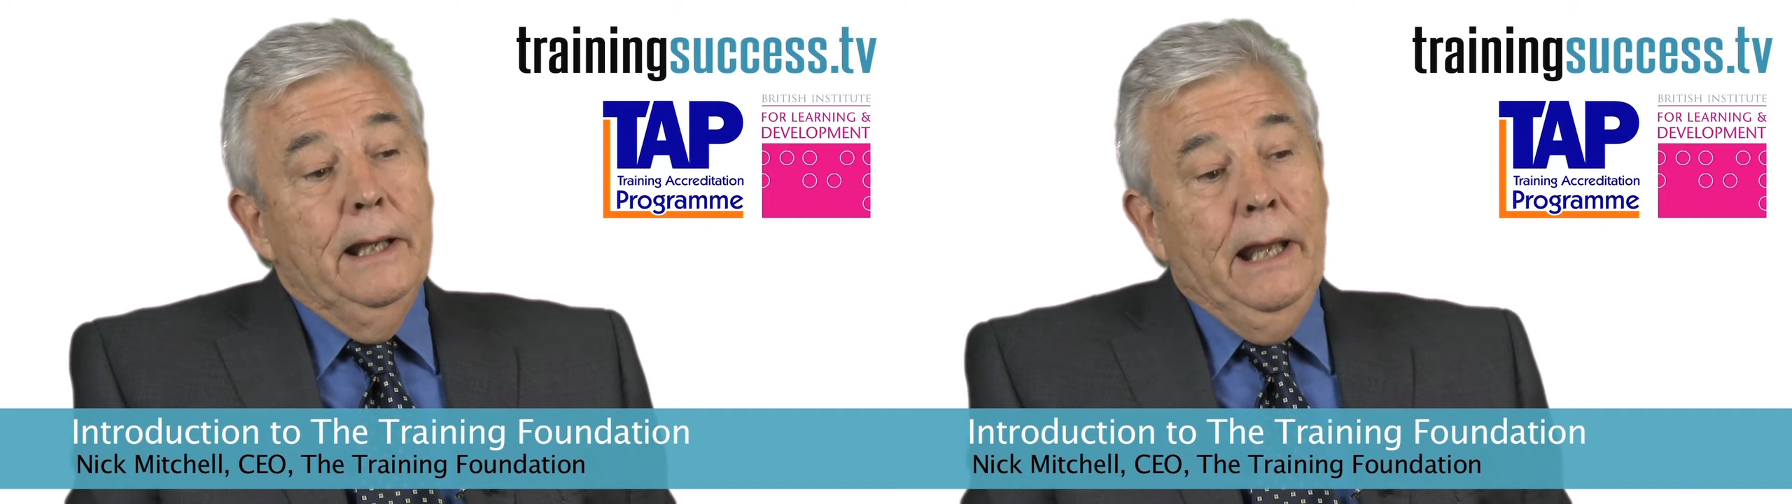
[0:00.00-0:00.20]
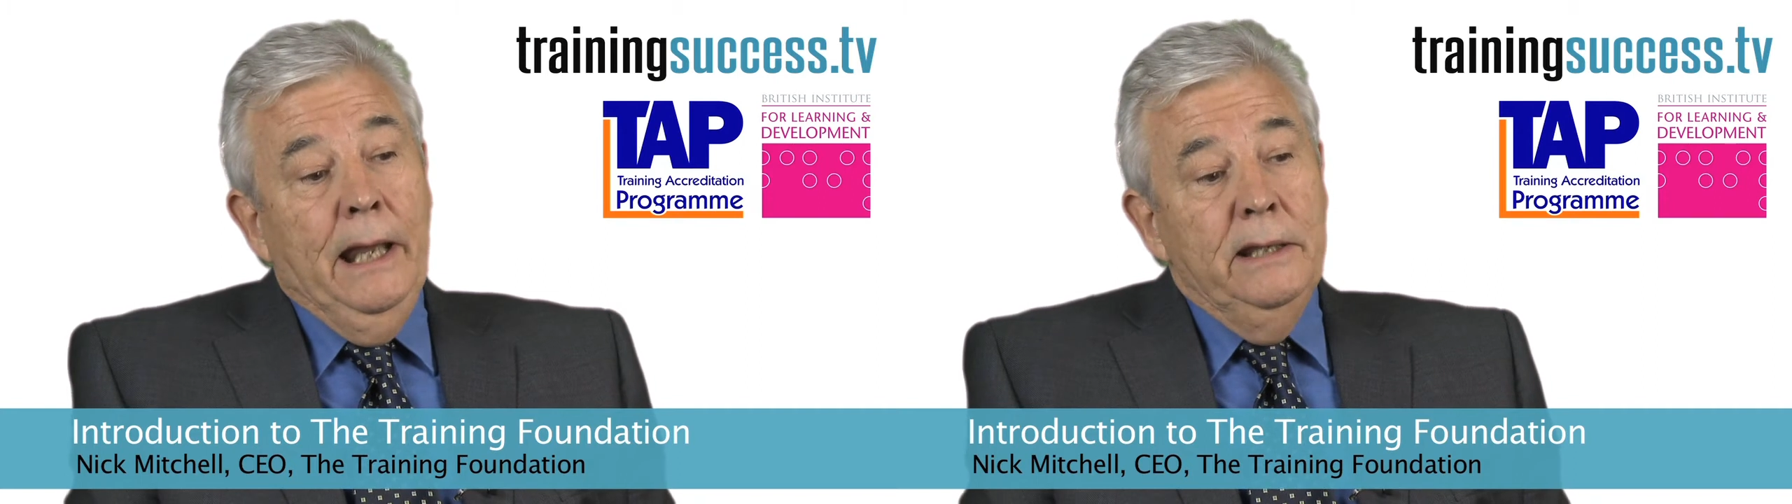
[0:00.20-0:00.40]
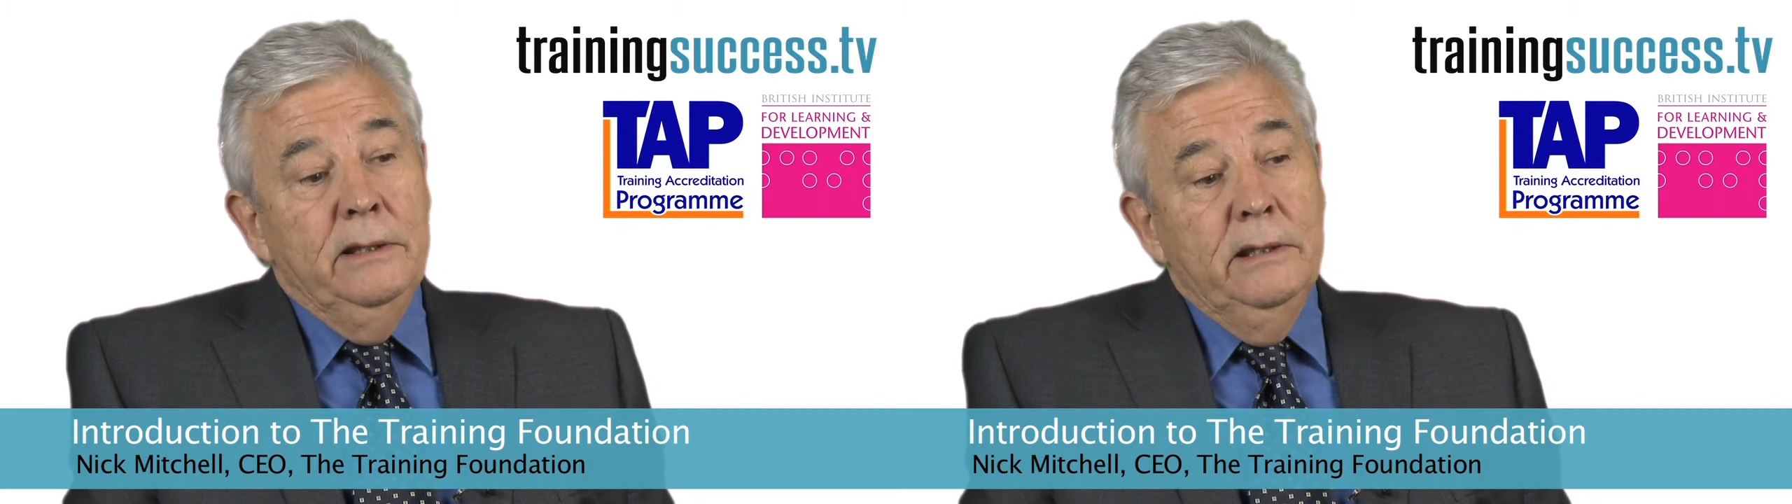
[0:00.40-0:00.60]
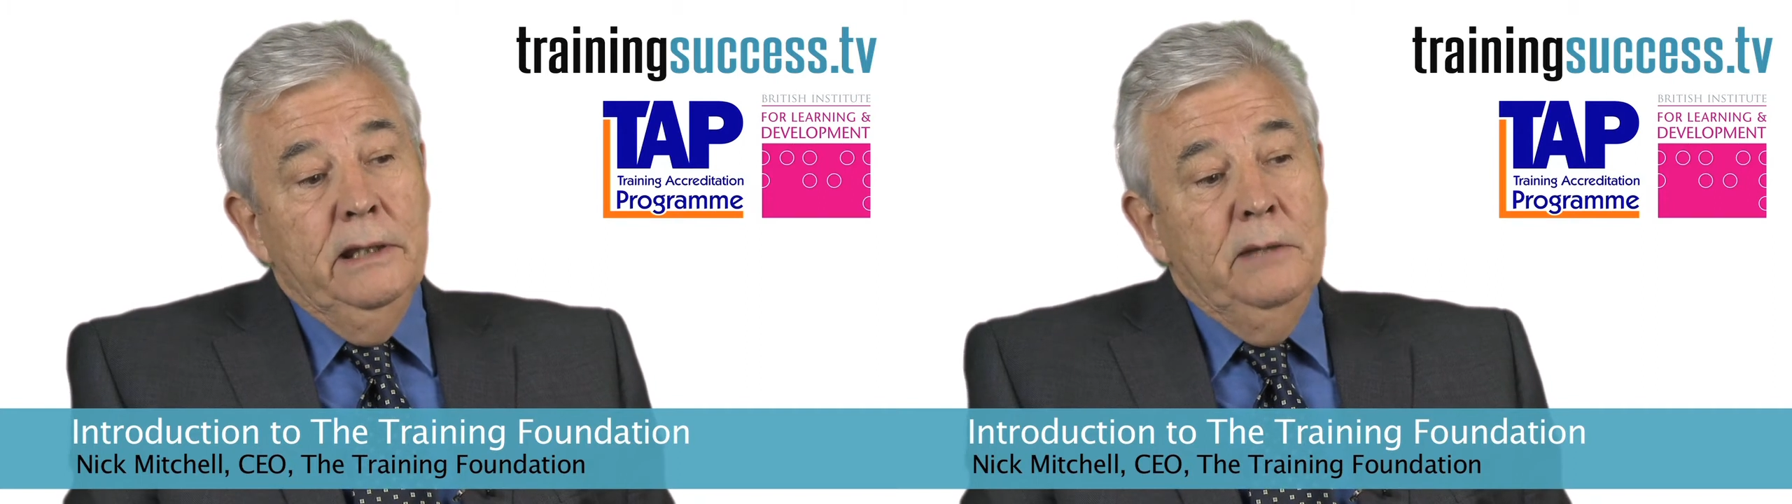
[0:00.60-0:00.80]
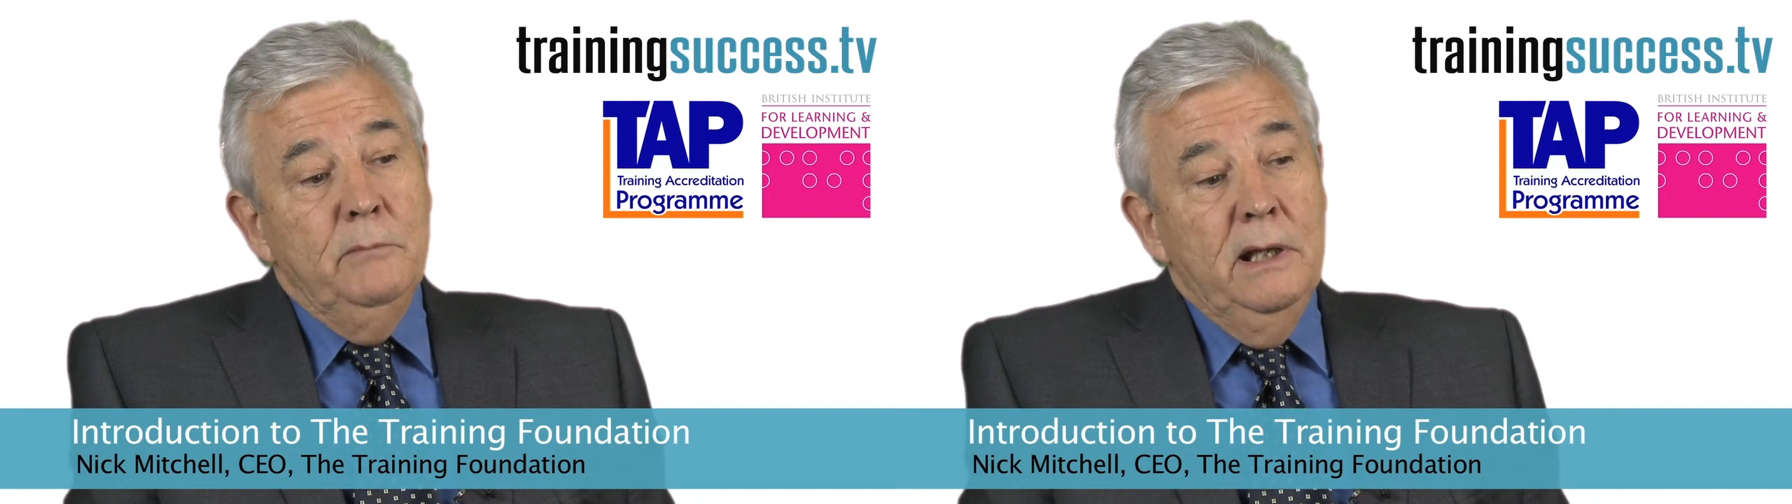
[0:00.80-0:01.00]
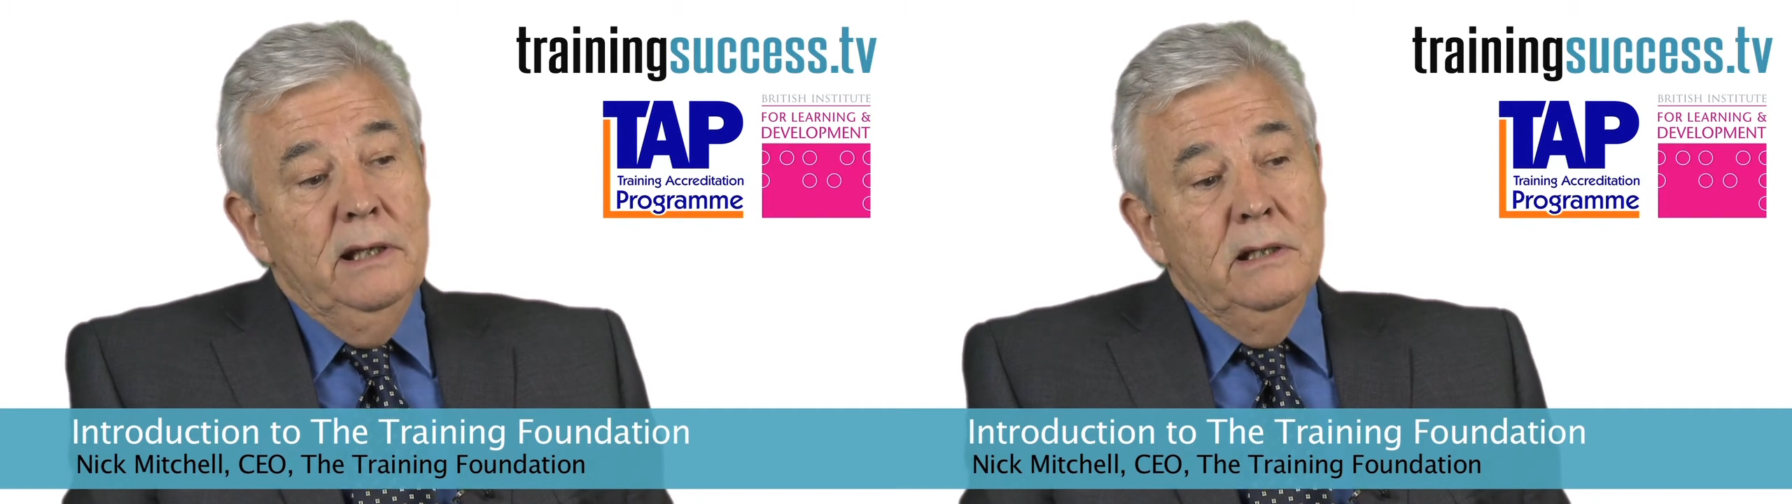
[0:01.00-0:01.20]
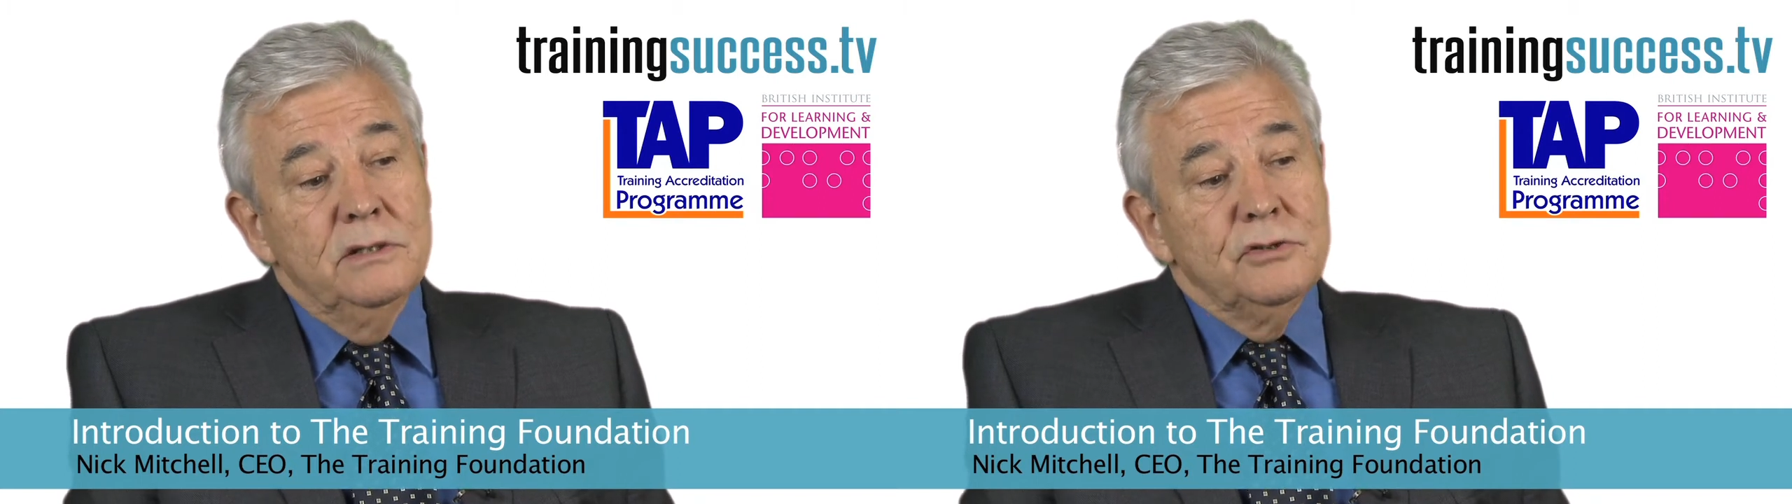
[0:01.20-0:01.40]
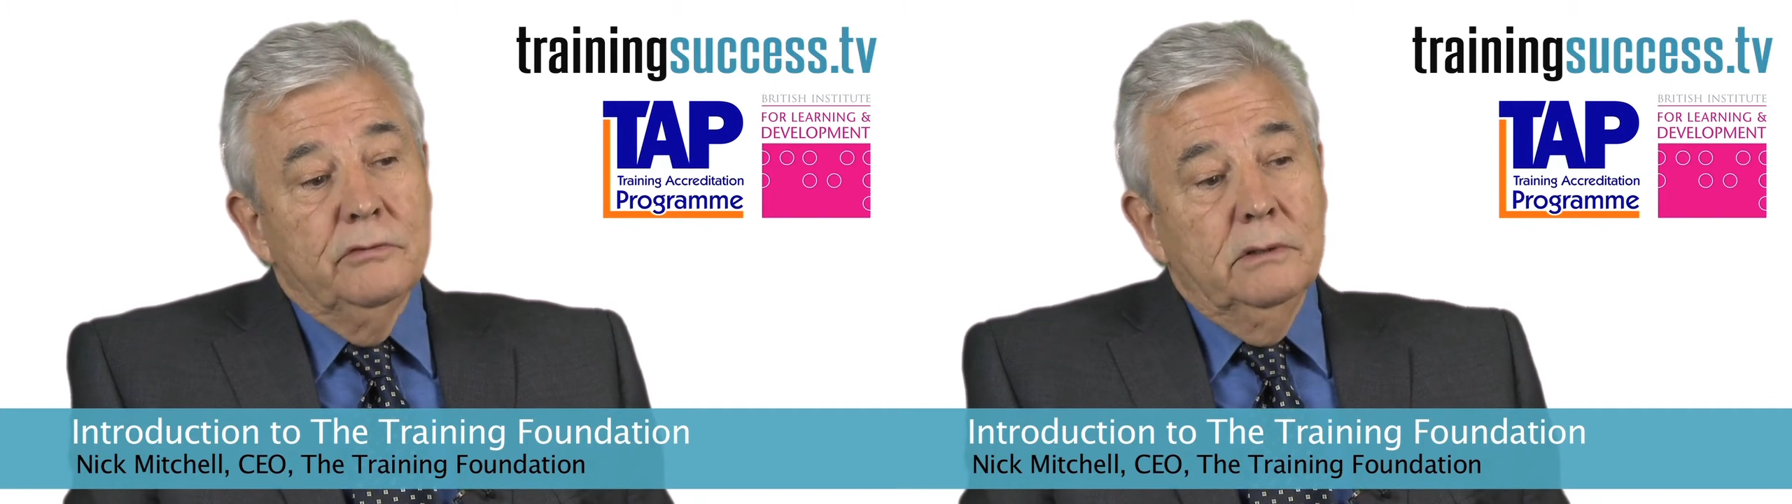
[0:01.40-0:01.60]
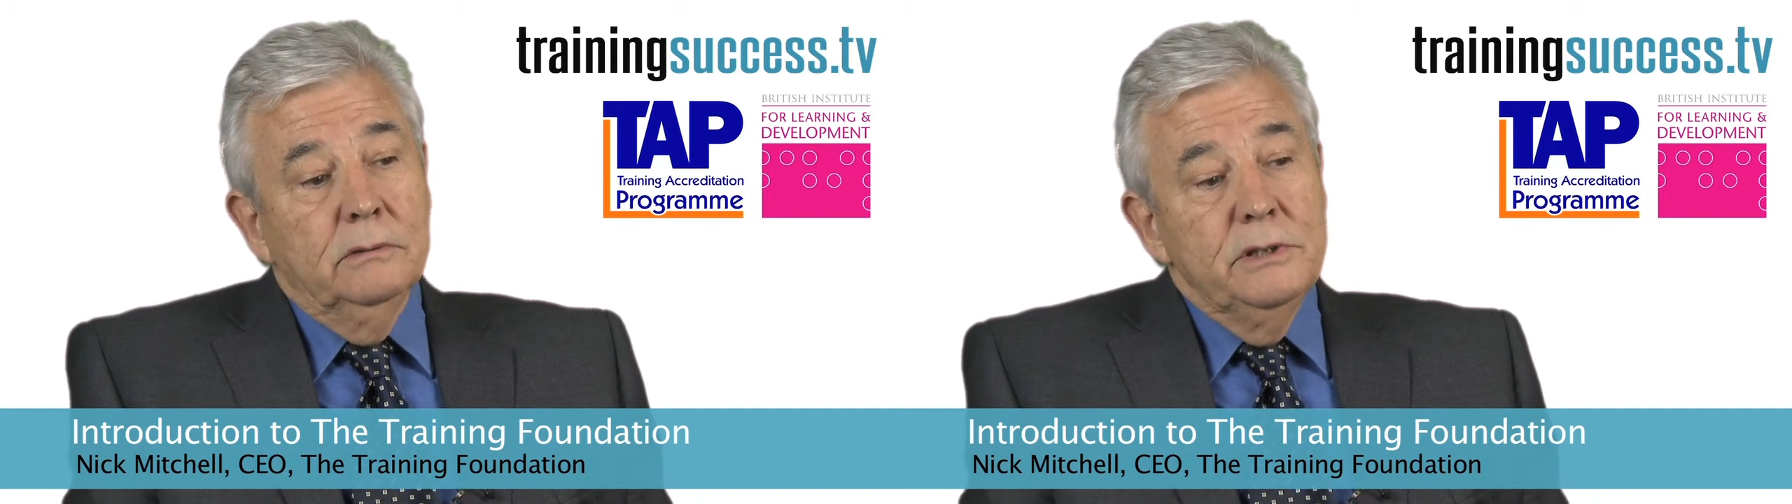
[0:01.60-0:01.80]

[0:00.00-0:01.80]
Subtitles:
And in my last role,